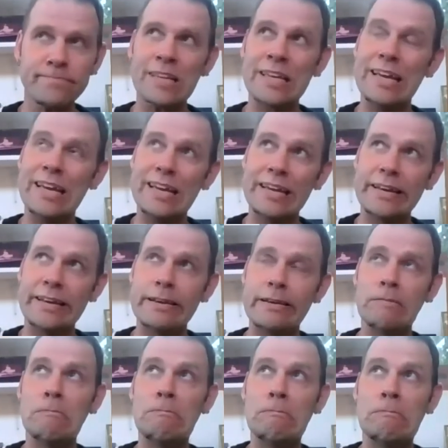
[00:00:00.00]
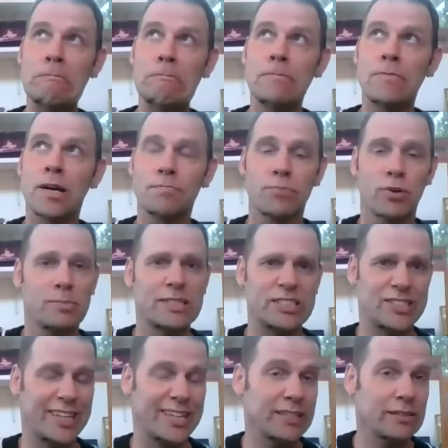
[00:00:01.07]
in probably
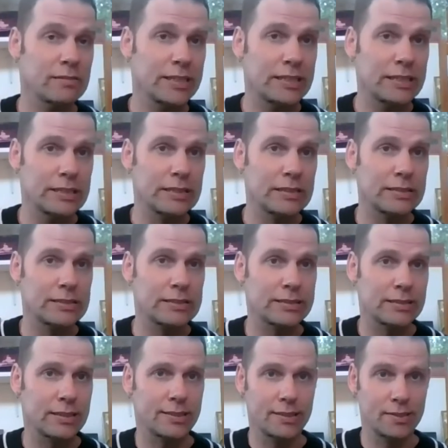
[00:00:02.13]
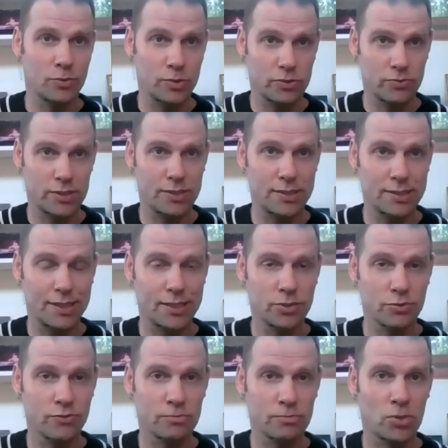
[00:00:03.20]
January, because I think it was originally
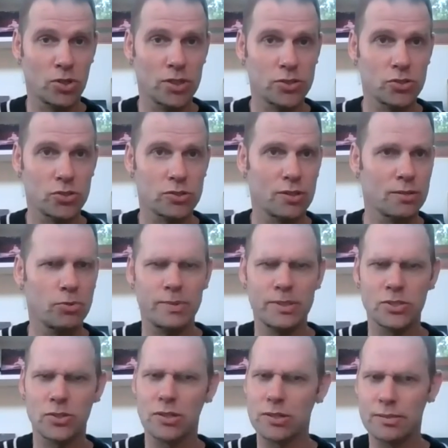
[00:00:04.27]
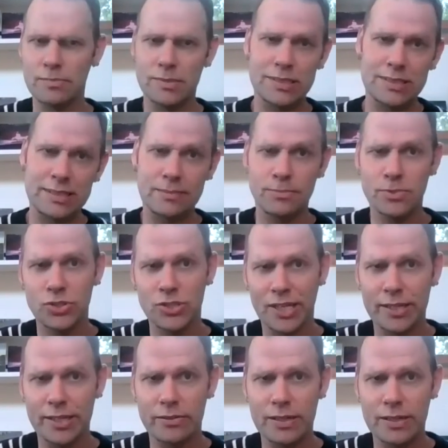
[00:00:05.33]
scheduled for March. So I probably started them December,
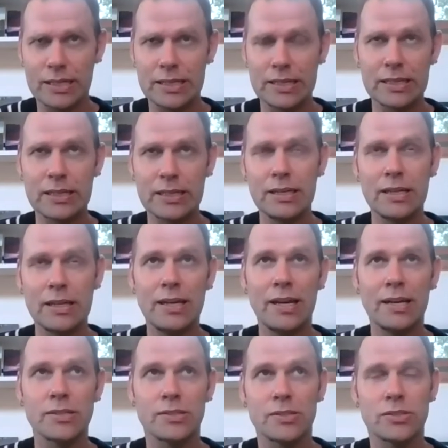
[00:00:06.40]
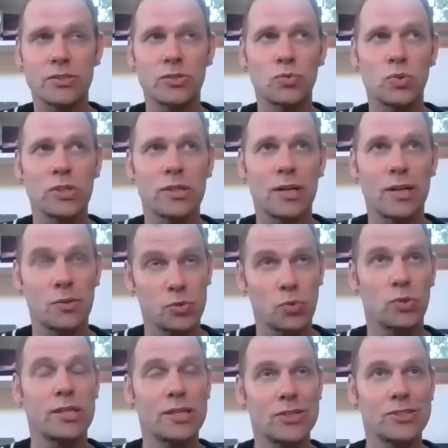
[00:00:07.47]
January. So I was
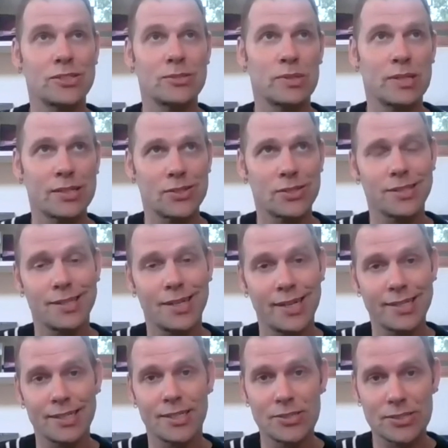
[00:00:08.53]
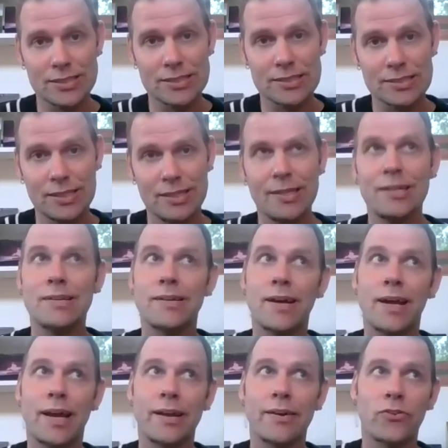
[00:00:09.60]
working on them when I got the diagnosis,
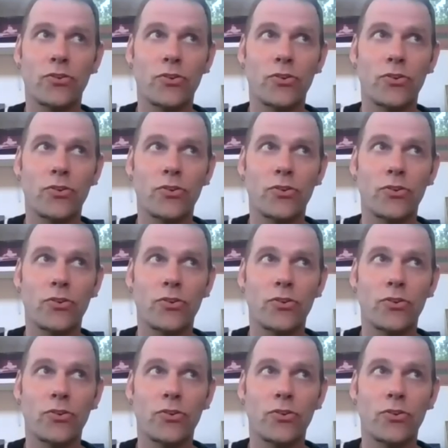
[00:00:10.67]
and